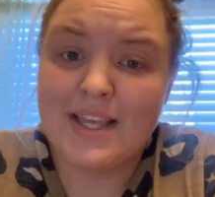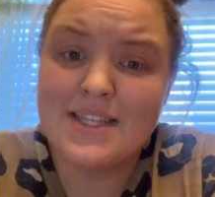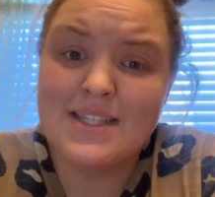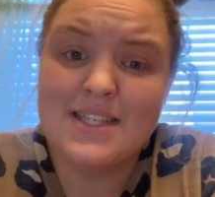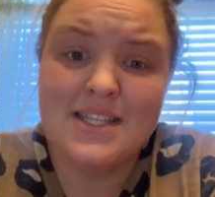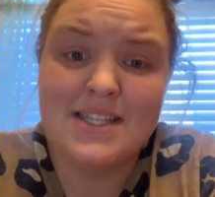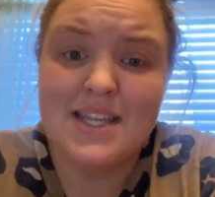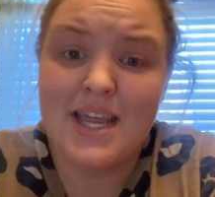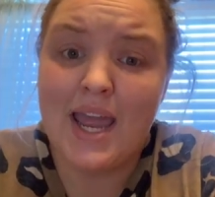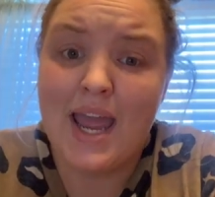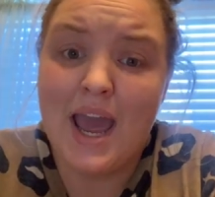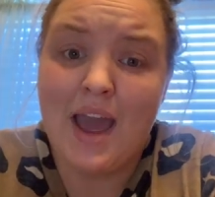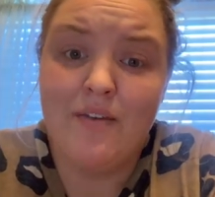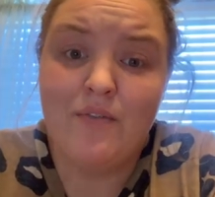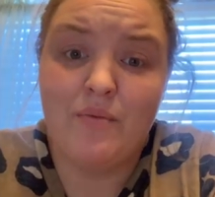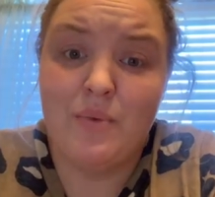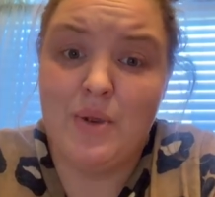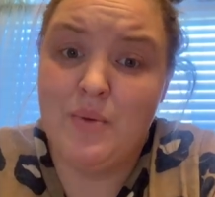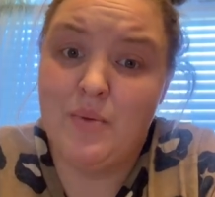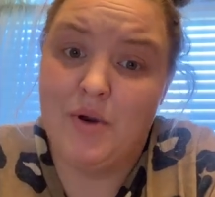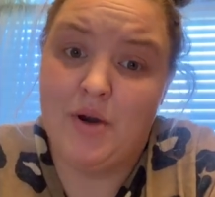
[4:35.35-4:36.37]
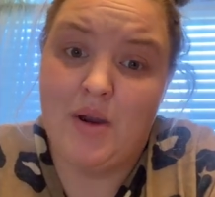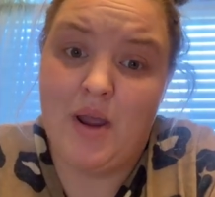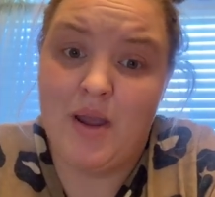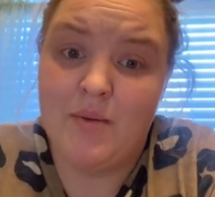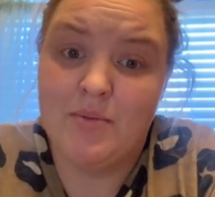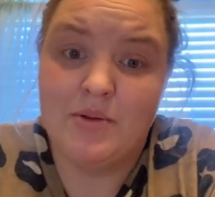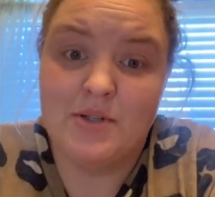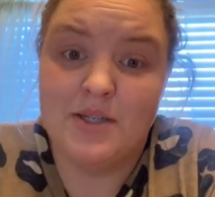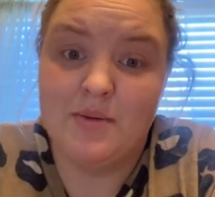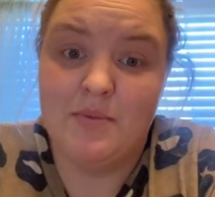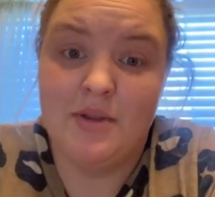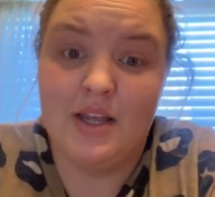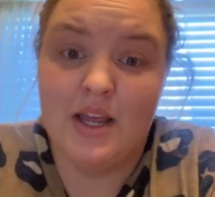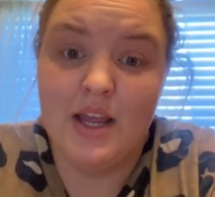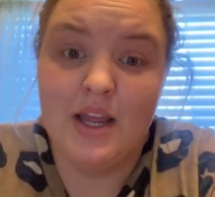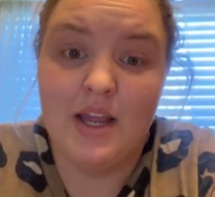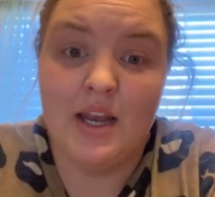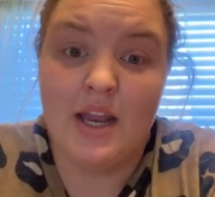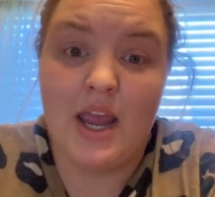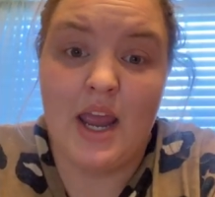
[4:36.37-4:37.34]
Since we weren't able to be
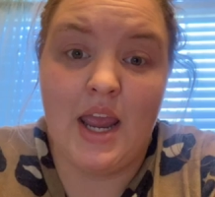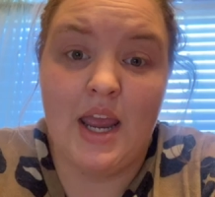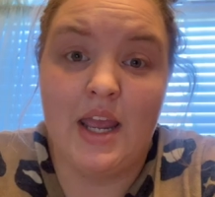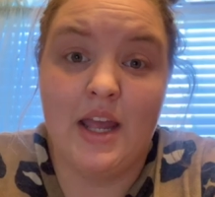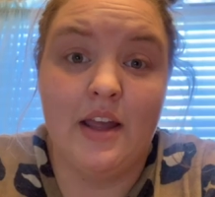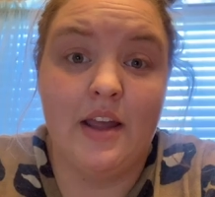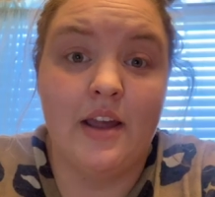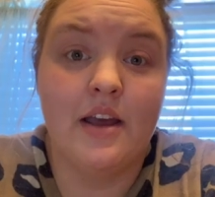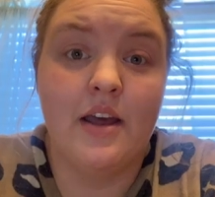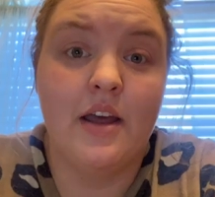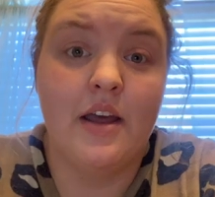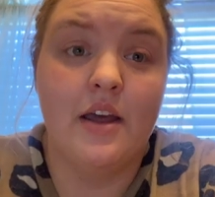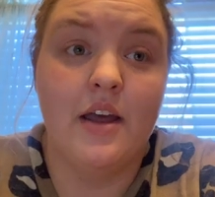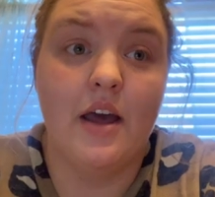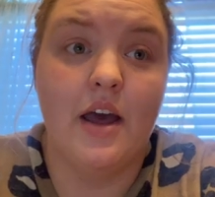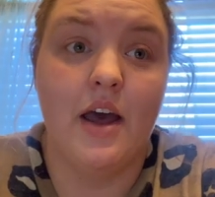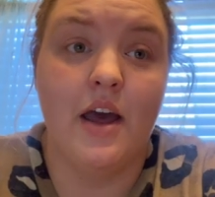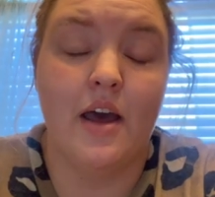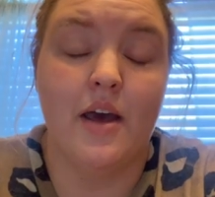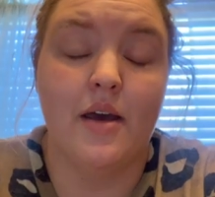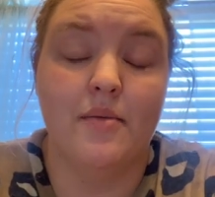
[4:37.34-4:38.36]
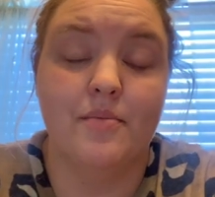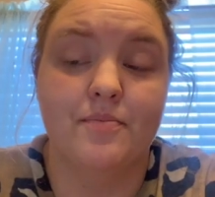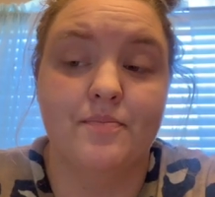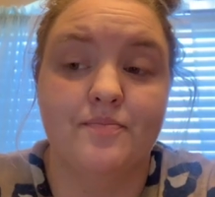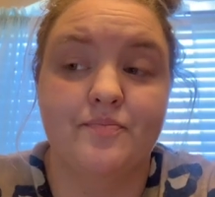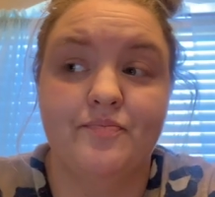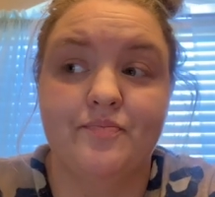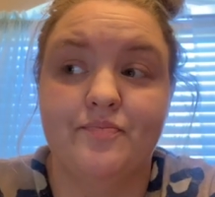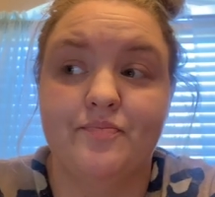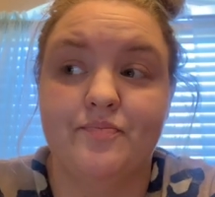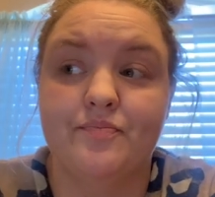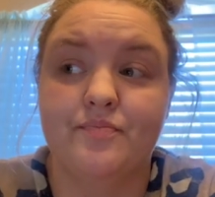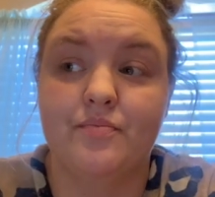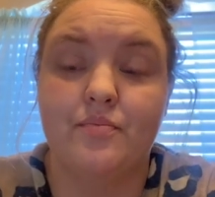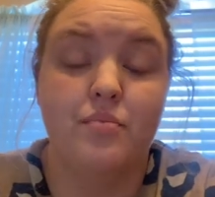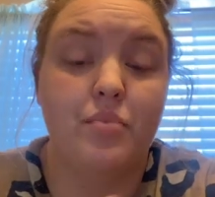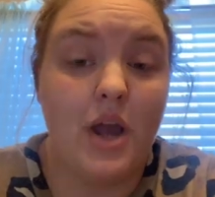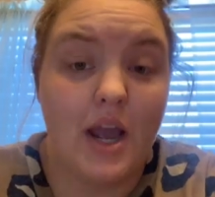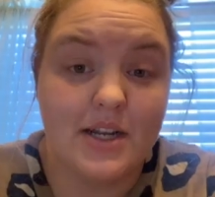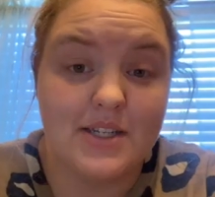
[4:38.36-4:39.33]
in a
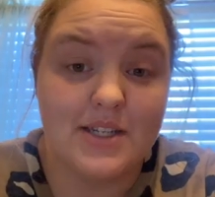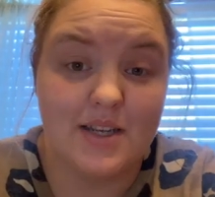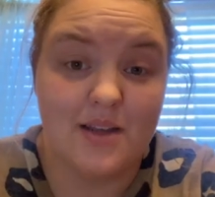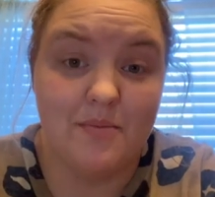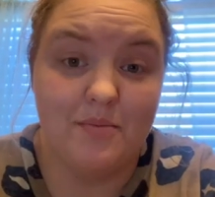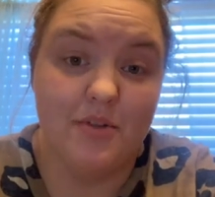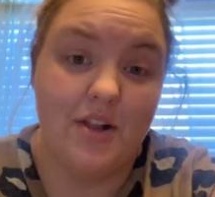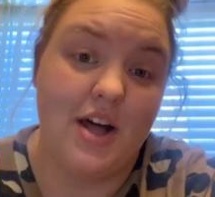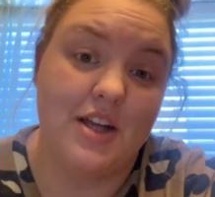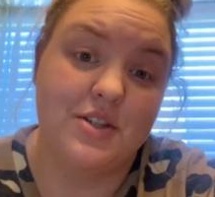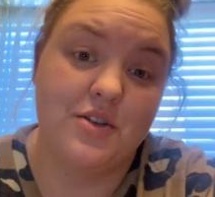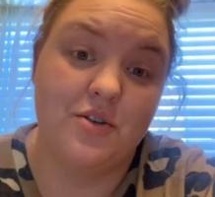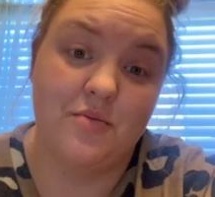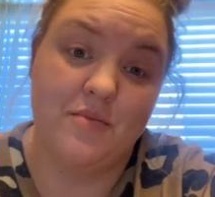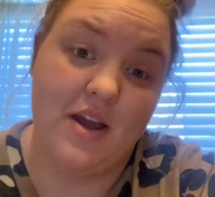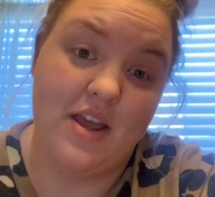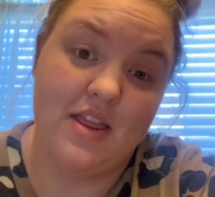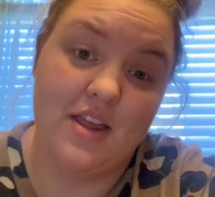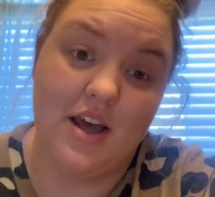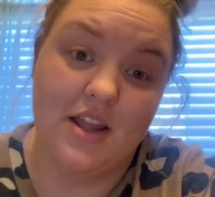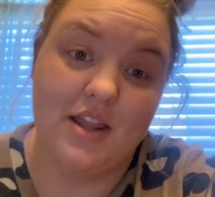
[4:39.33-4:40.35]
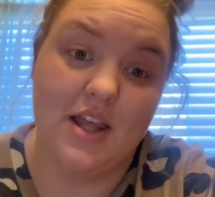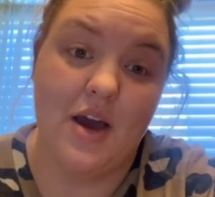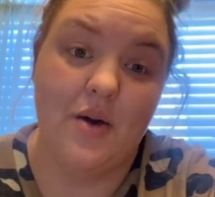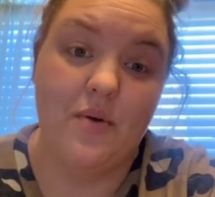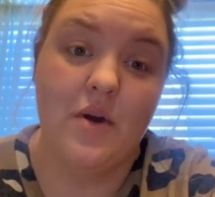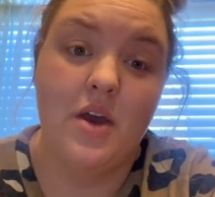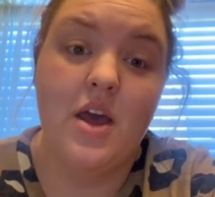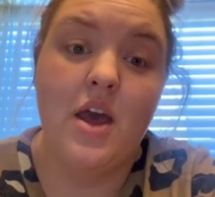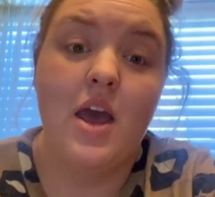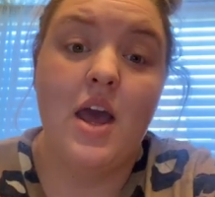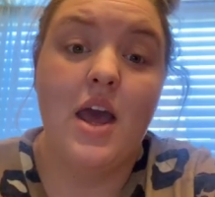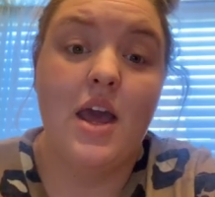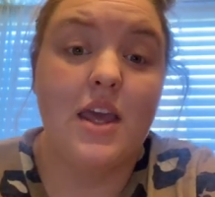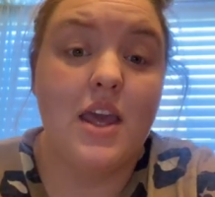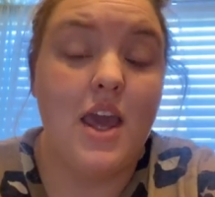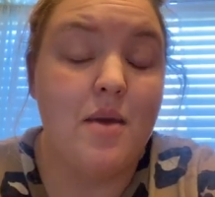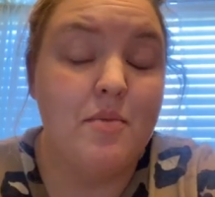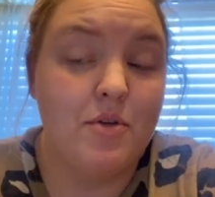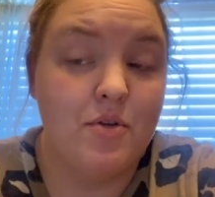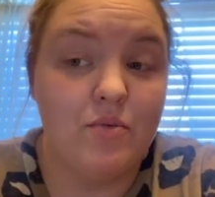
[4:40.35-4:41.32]
practicum classroom, I thought that
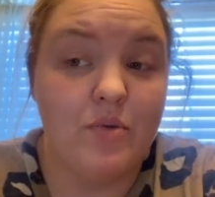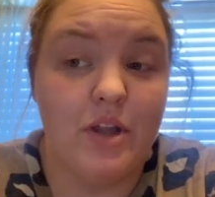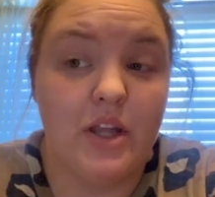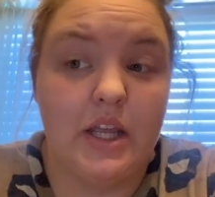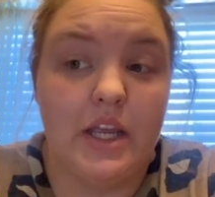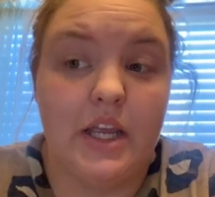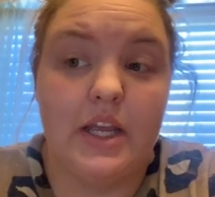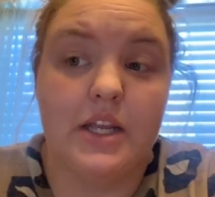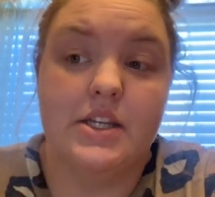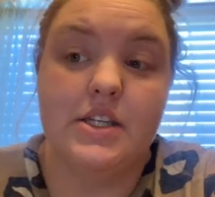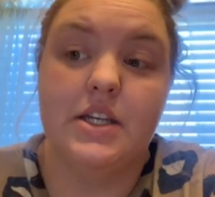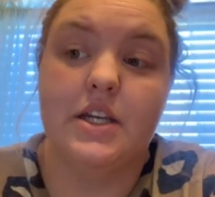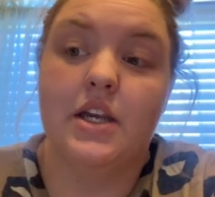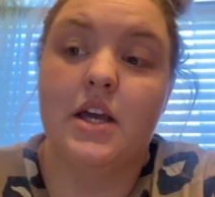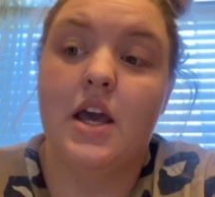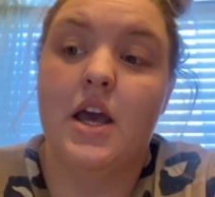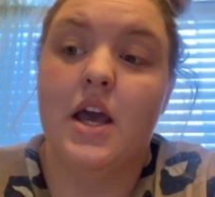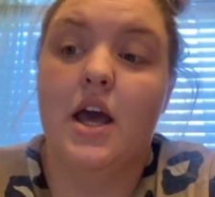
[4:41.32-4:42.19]
came in really handy.